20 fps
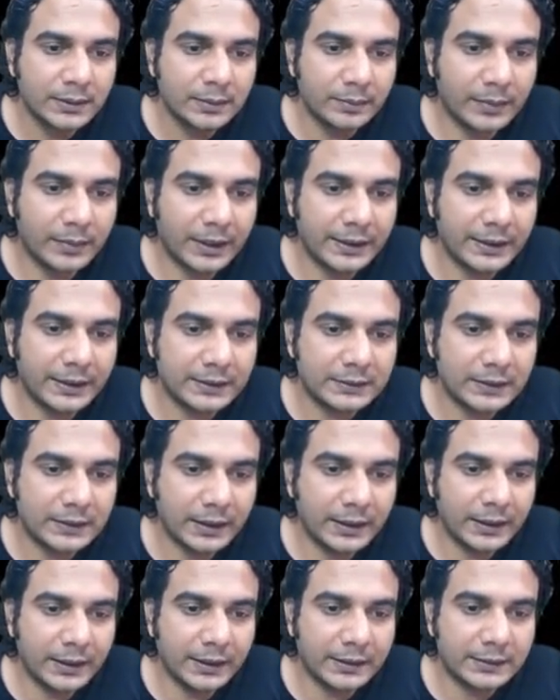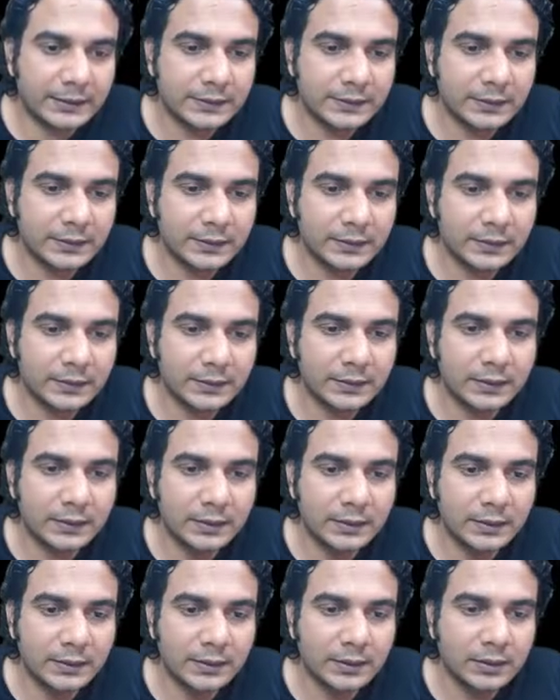minus sine x.
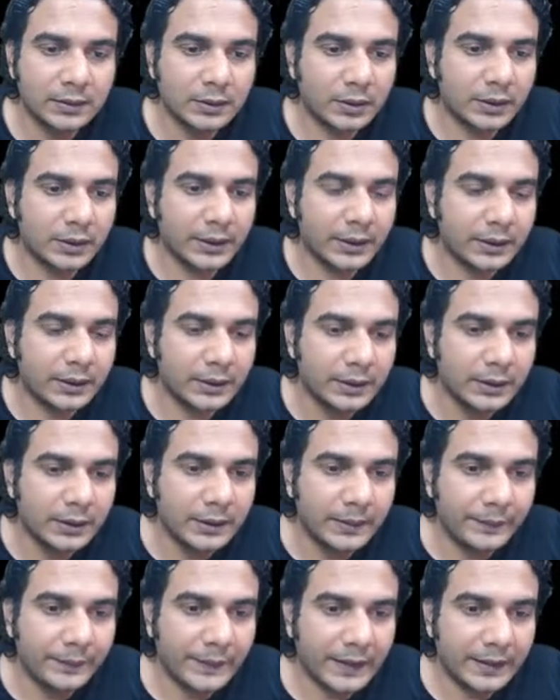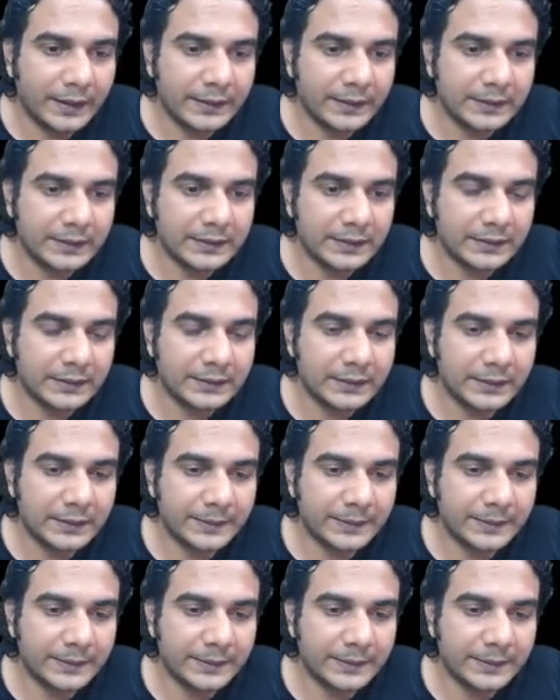All right, and this is